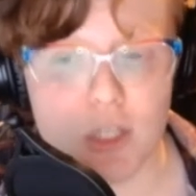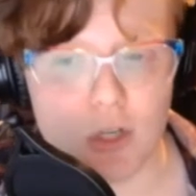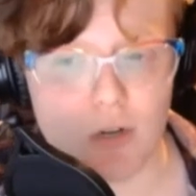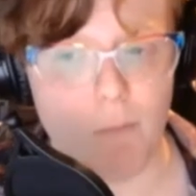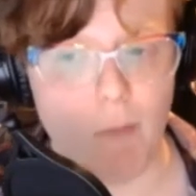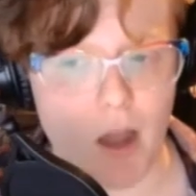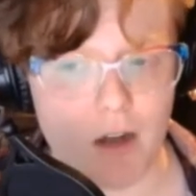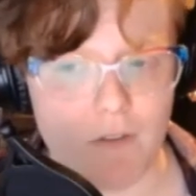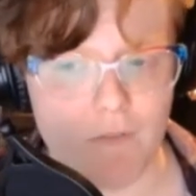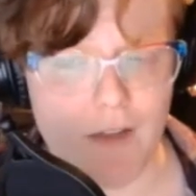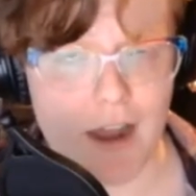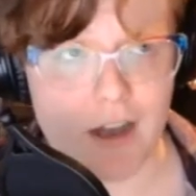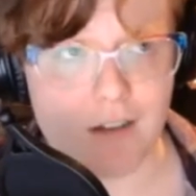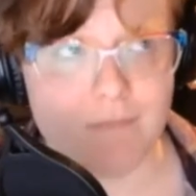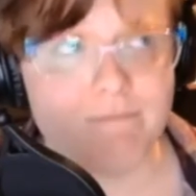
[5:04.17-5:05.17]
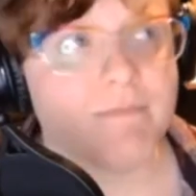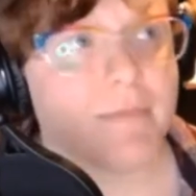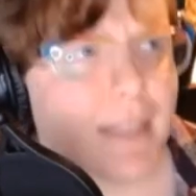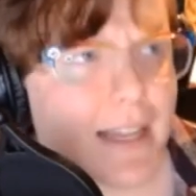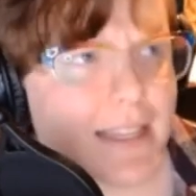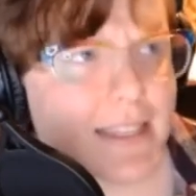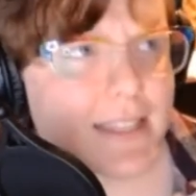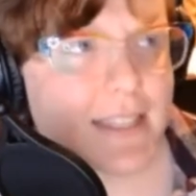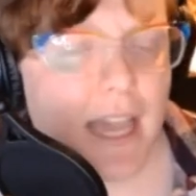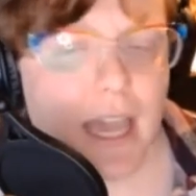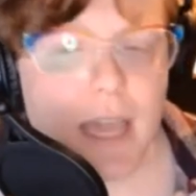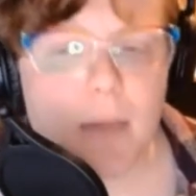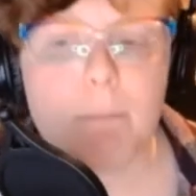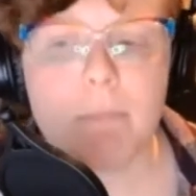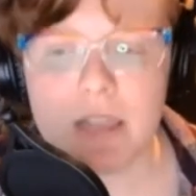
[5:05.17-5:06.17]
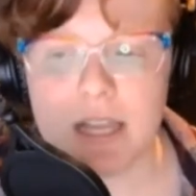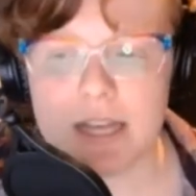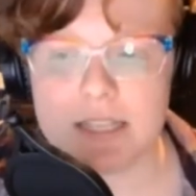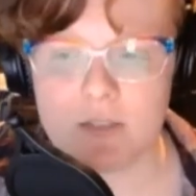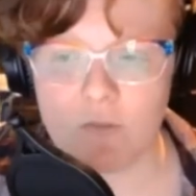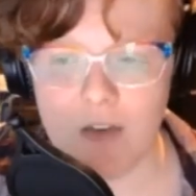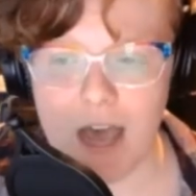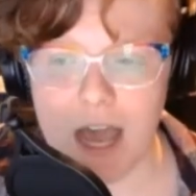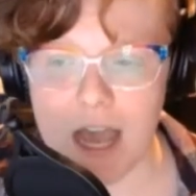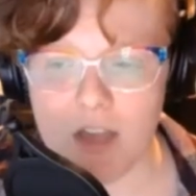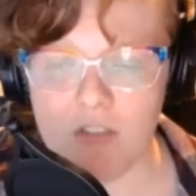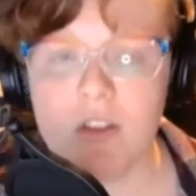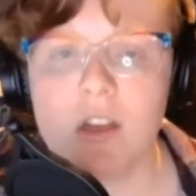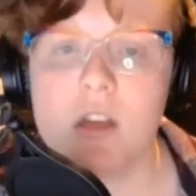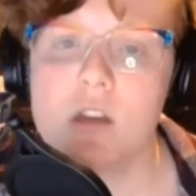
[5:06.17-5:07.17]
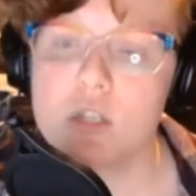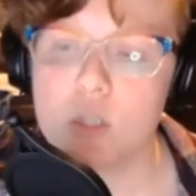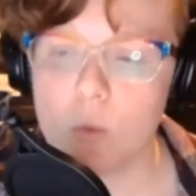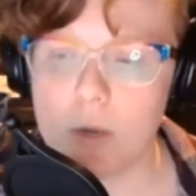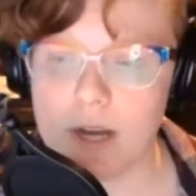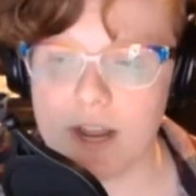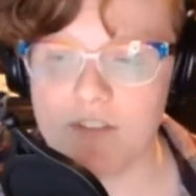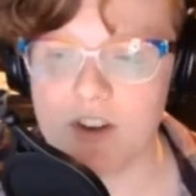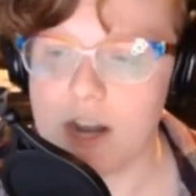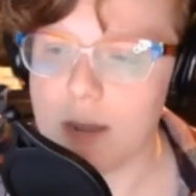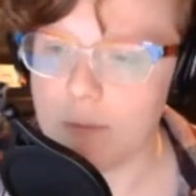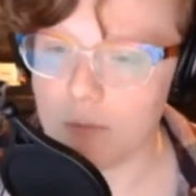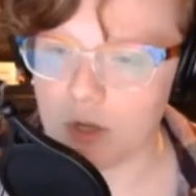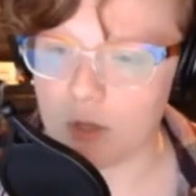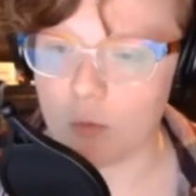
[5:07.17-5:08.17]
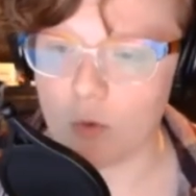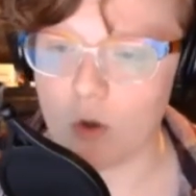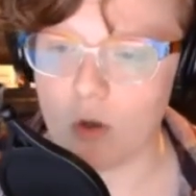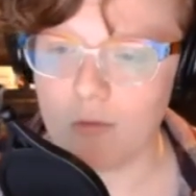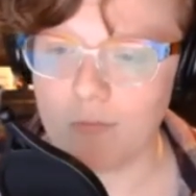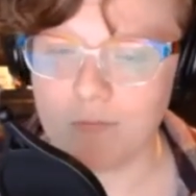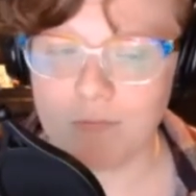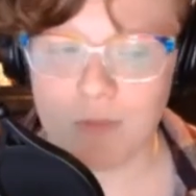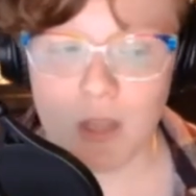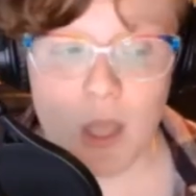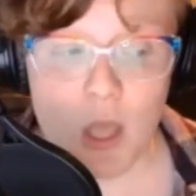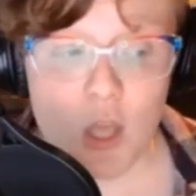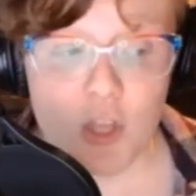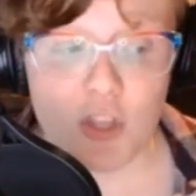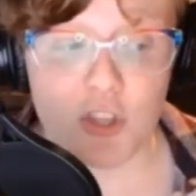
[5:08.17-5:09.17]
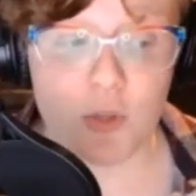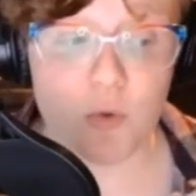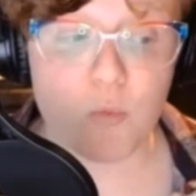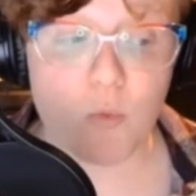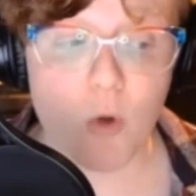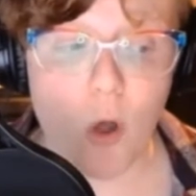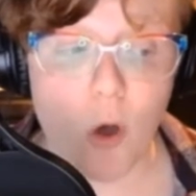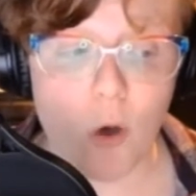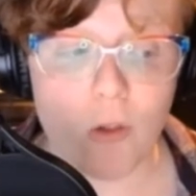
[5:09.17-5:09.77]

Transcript: modifier. Let's say +5 to whatever number you roll. You roll